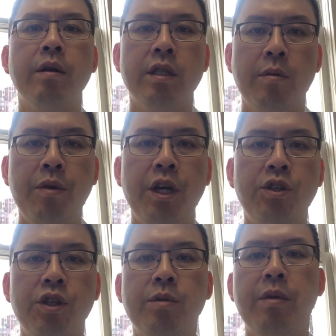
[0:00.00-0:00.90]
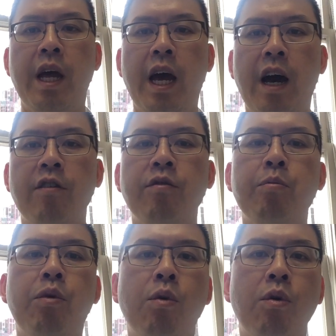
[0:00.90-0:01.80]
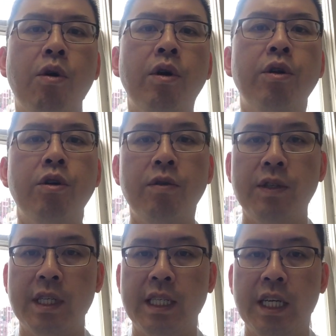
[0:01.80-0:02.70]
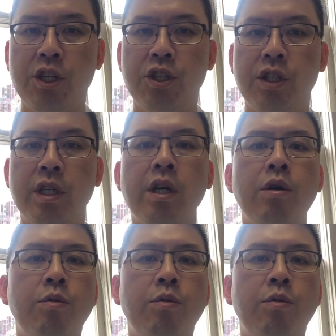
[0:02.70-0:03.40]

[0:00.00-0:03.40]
some patients may have poor nerve sensation,